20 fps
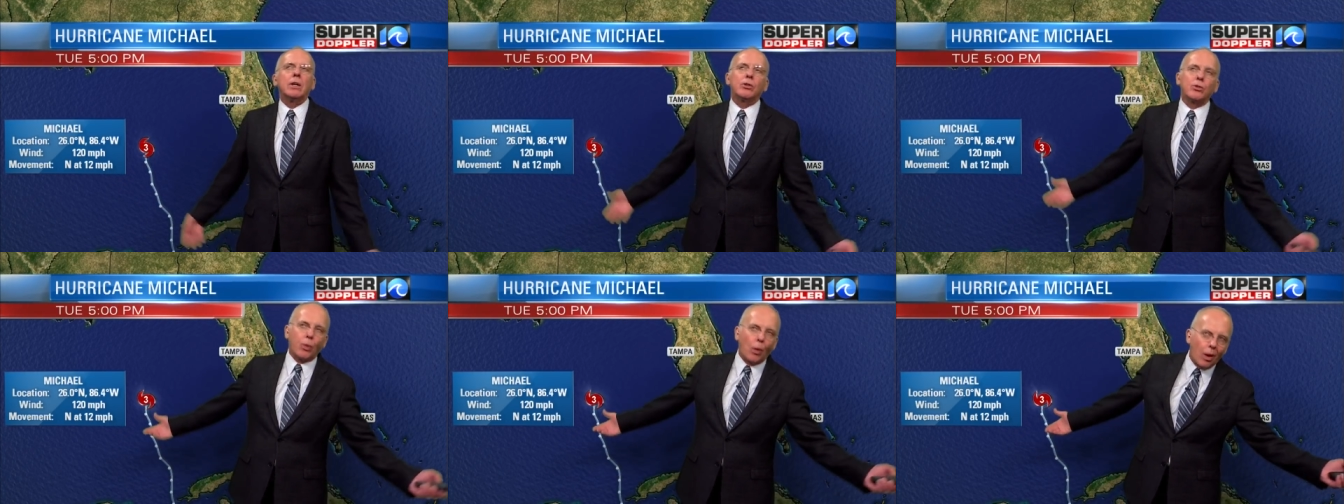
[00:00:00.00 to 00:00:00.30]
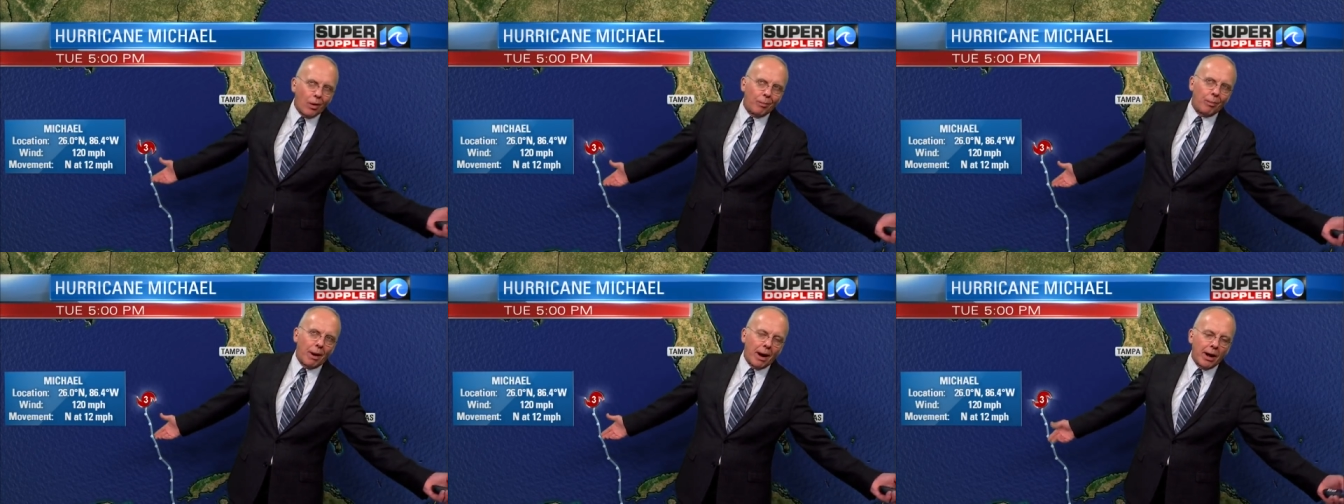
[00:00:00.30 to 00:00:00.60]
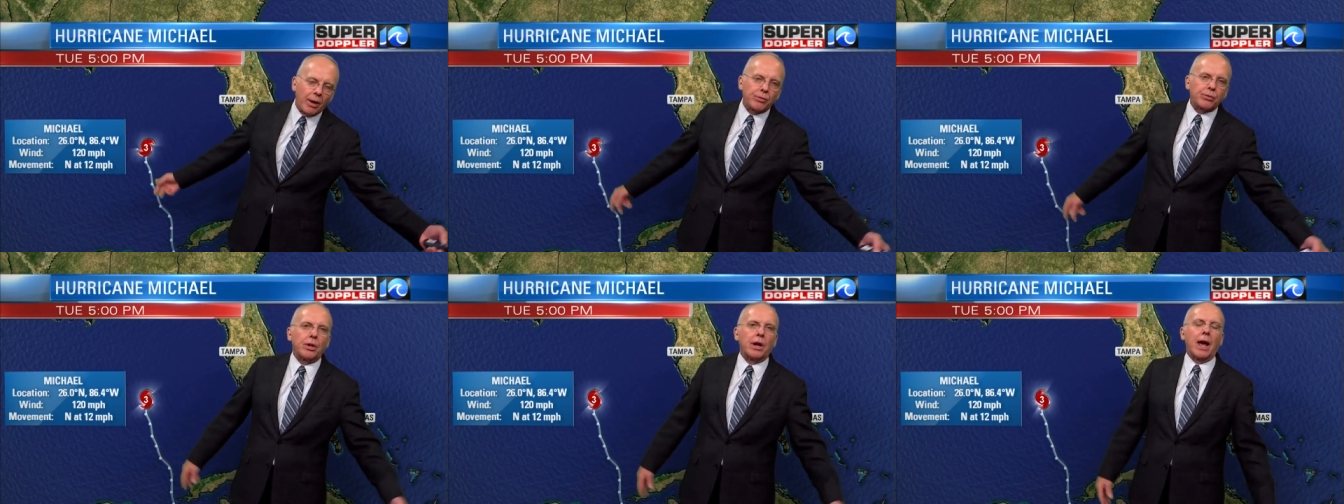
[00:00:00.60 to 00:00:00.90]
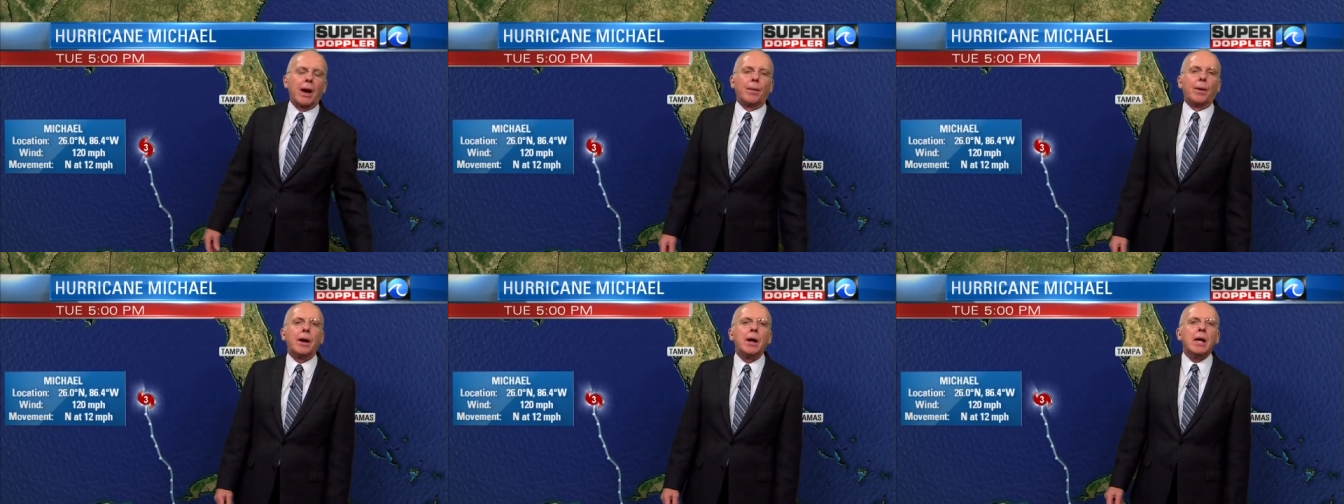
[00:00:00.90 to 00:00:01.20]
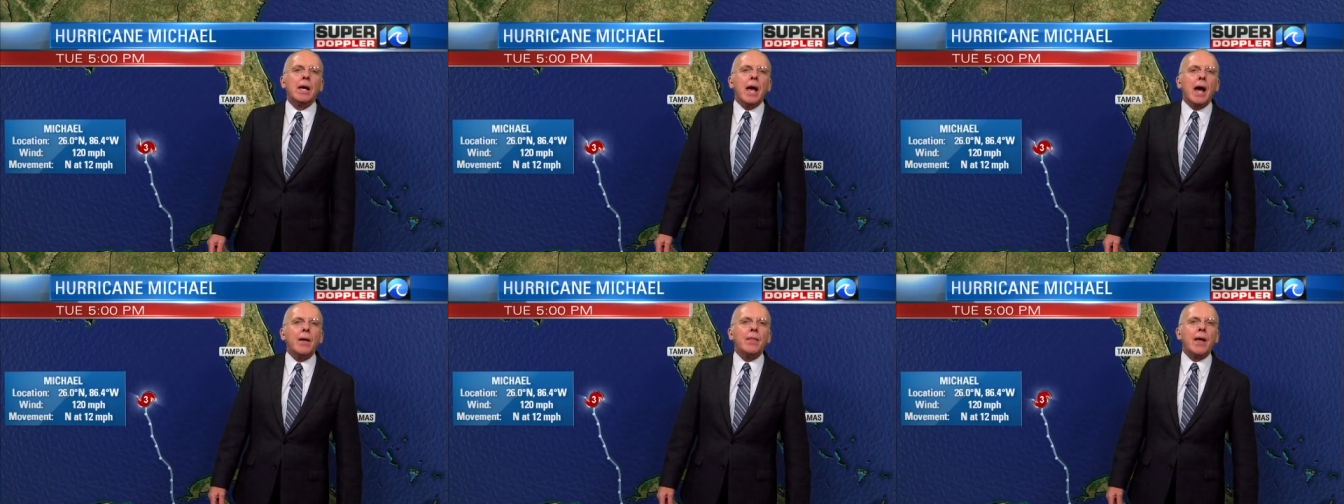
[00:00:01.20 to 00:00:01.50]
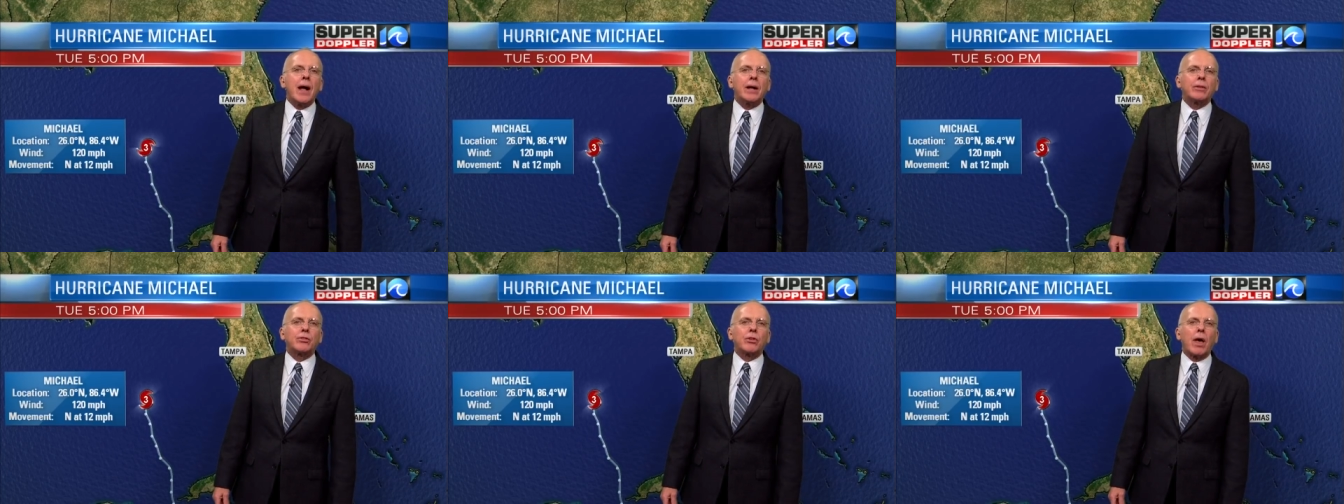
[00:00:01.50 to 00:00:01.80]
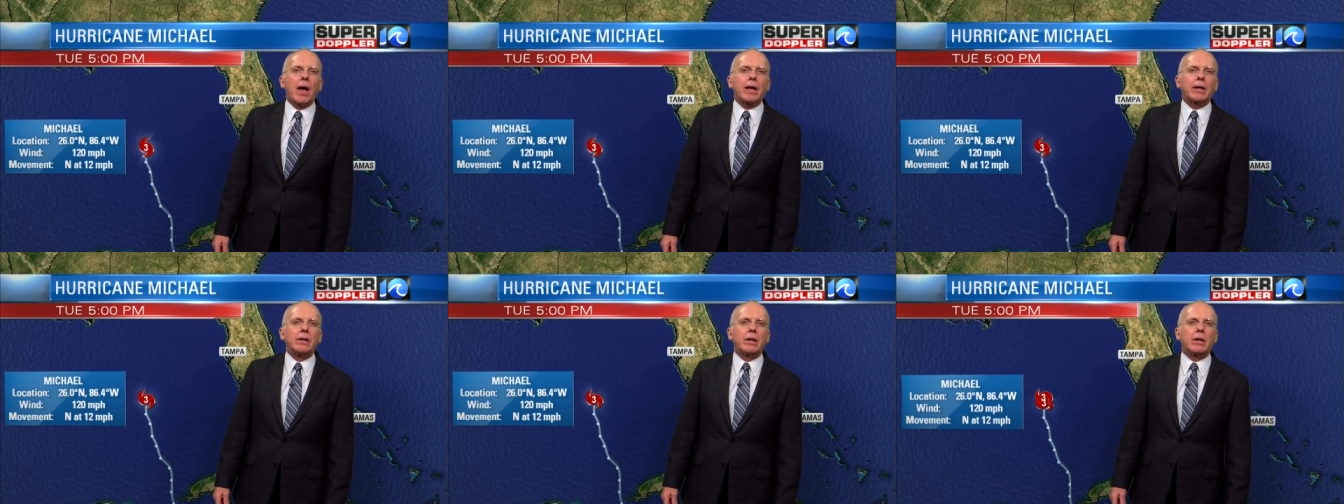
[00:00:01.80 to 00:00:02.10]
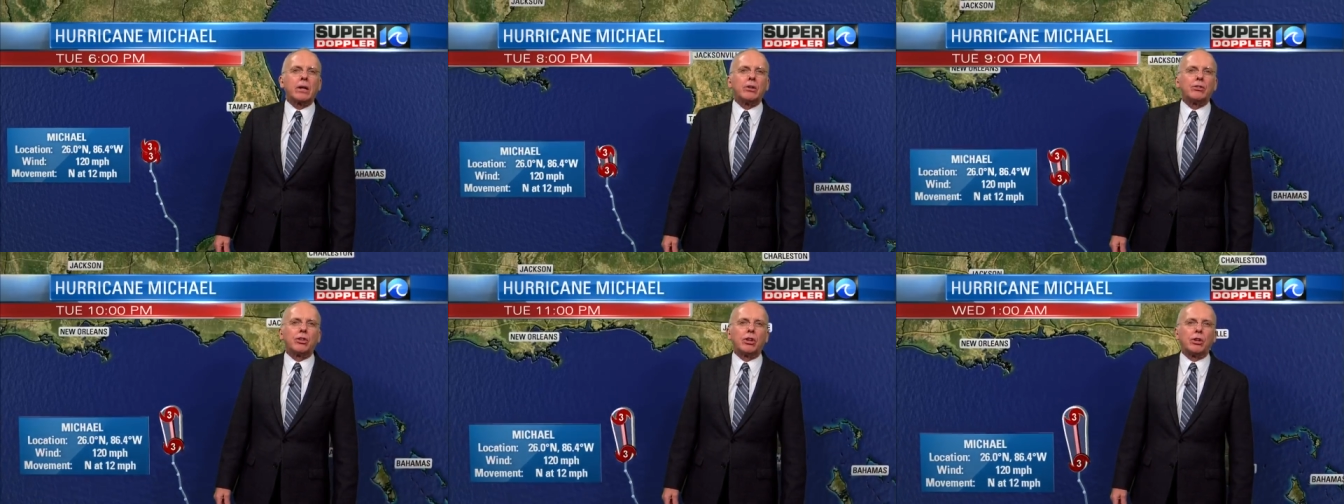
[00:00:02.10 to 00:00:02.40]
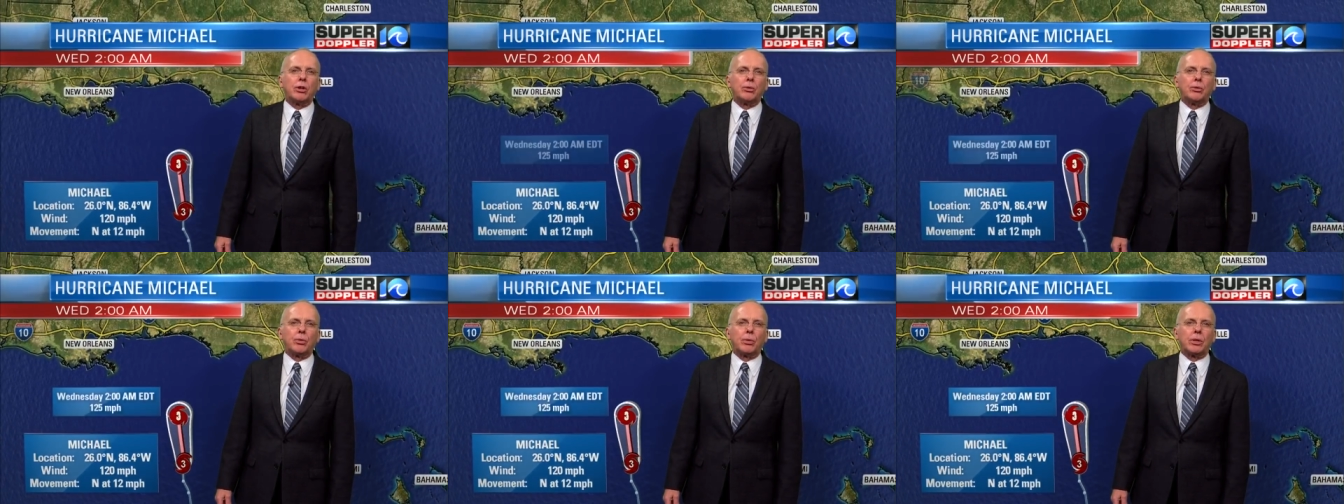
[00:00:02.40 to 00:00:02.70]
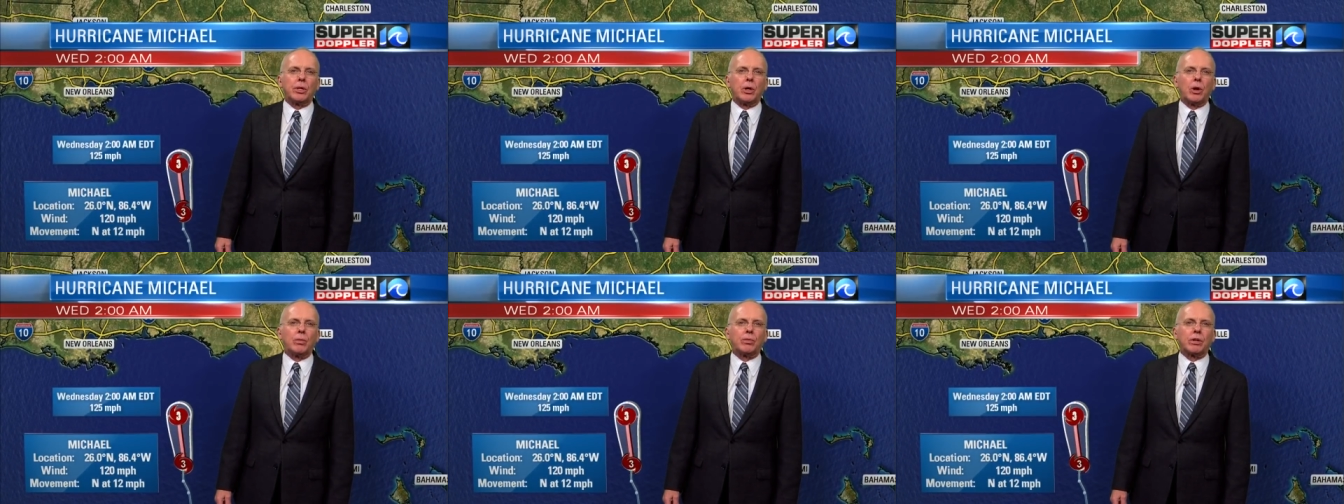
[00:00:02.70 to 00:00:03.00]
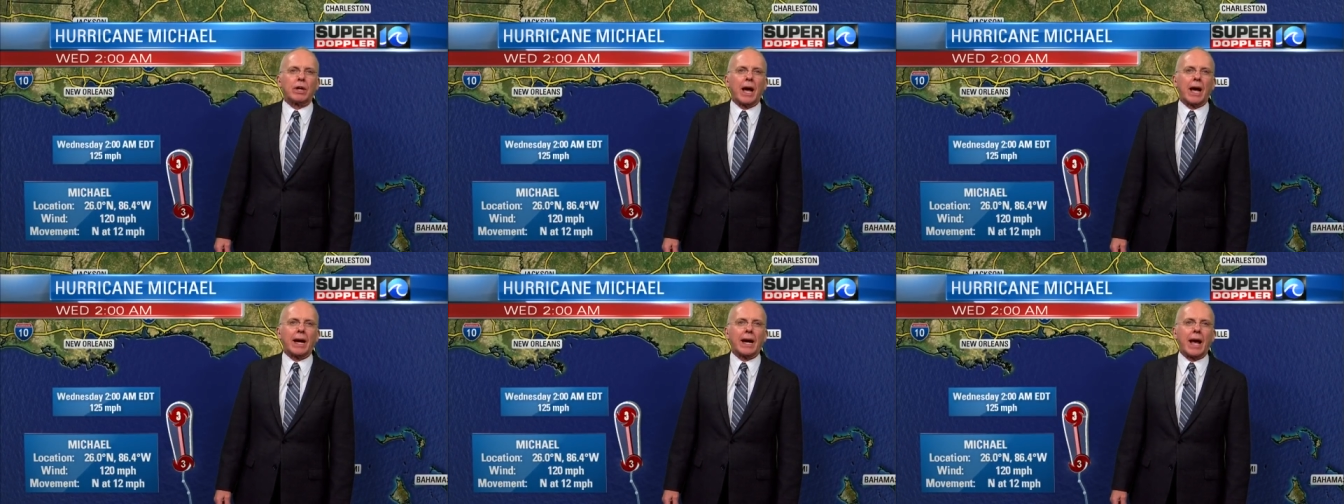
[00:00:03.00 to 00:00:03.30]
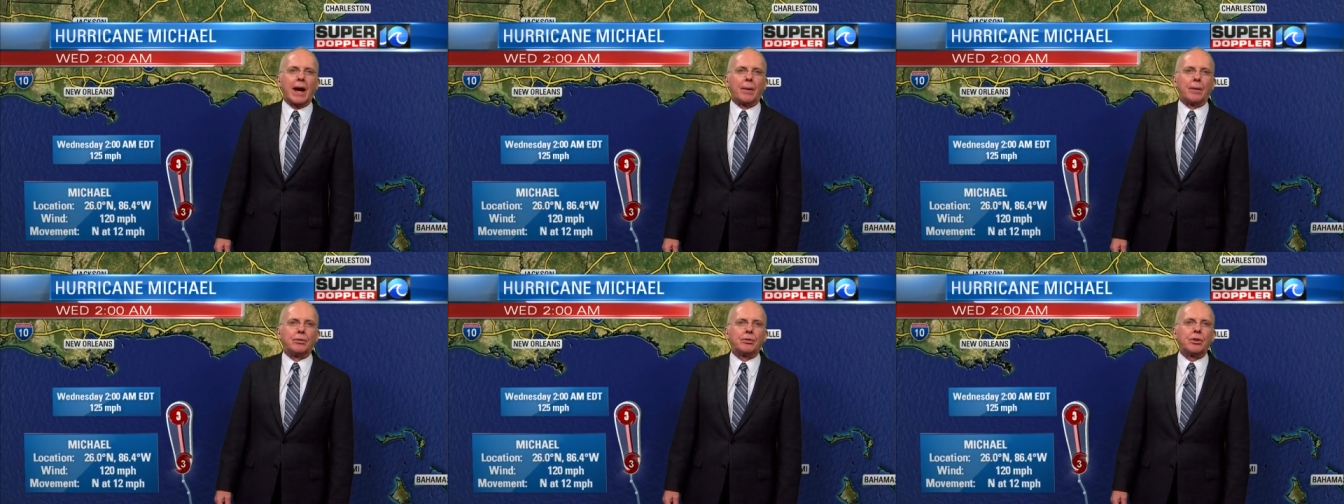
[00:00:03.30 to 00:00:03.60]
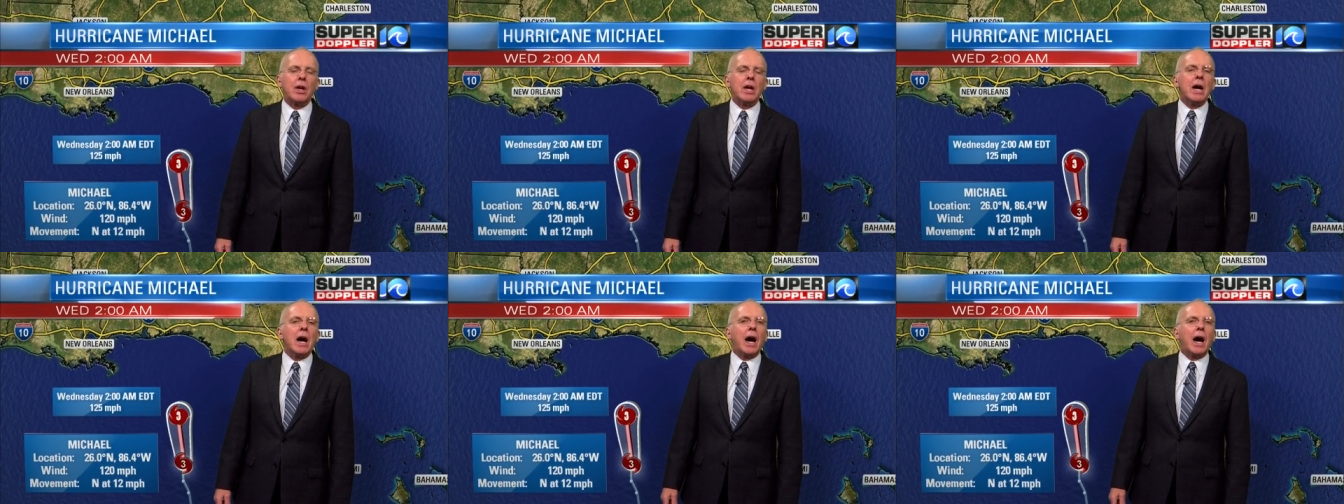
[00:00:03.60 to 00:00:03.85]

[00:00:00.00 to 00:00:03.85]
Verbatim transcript: 12 miles an hour, and that's likely to continue during the overnight hours.